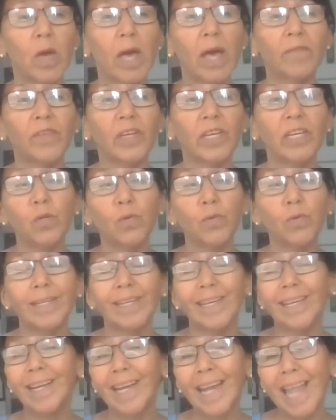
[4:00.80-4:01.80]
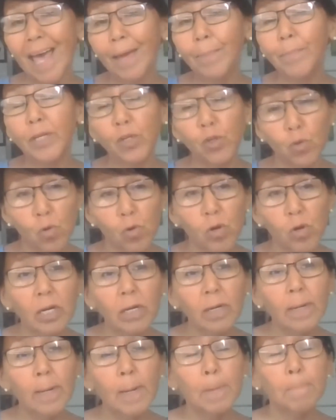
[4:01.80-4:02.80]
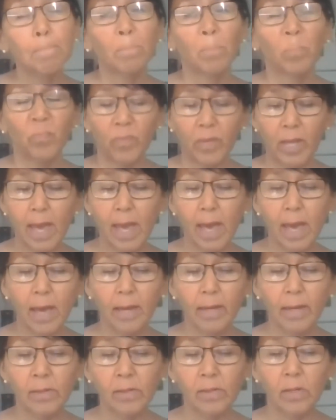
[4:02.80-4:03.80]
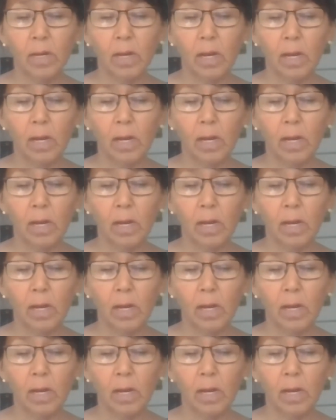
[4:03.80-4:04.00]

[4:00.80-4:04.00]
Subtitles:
have Inuit in Labrador, and